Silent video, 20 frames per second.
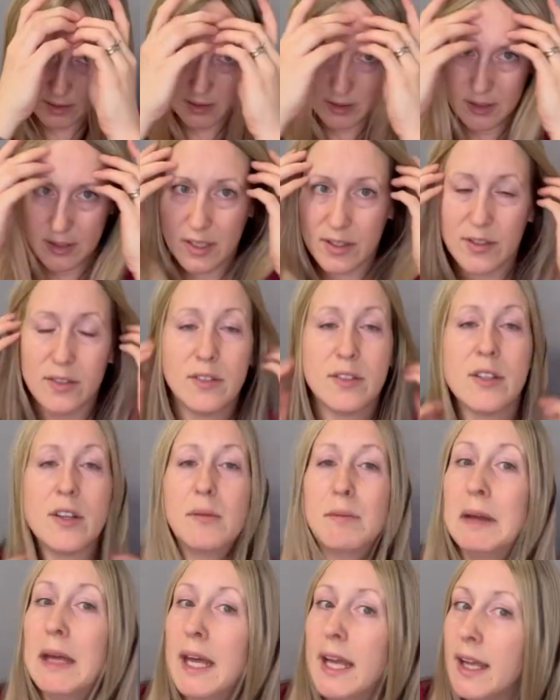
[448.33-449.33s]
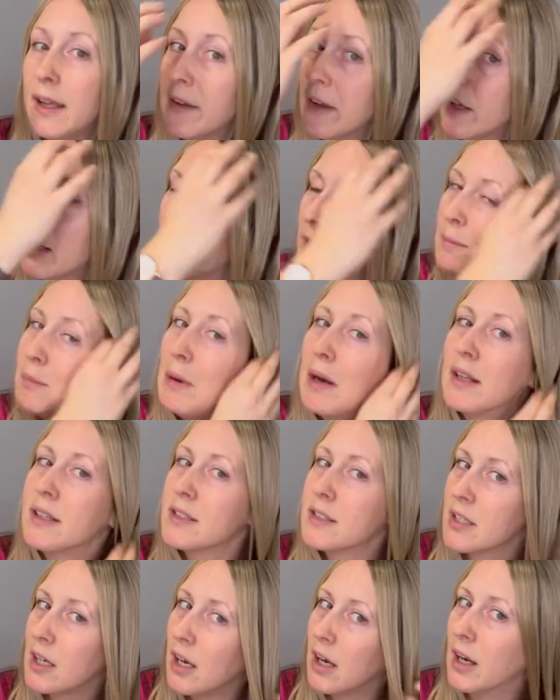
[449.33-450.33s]
Doesn't suit me,
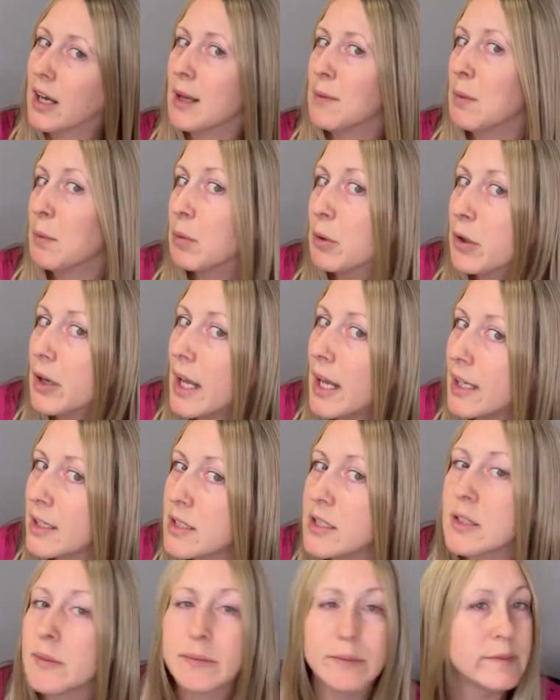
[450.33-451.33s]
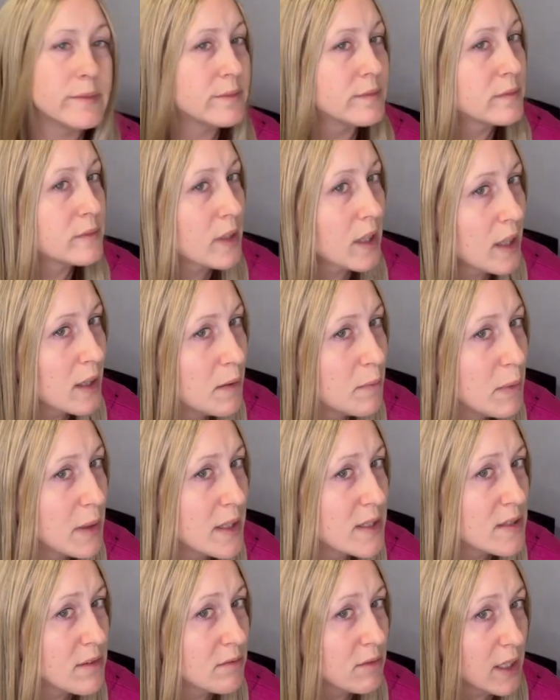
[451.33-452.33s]
but I am a brunette. But
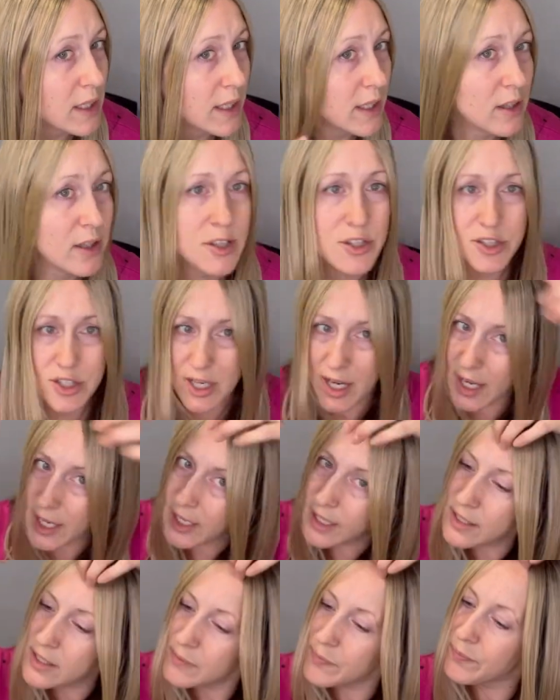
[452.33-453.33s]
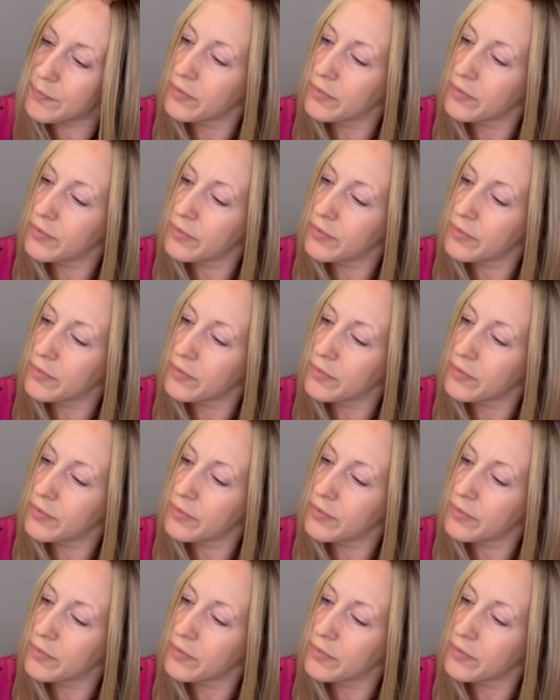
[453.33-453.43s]
it's a really nice shade.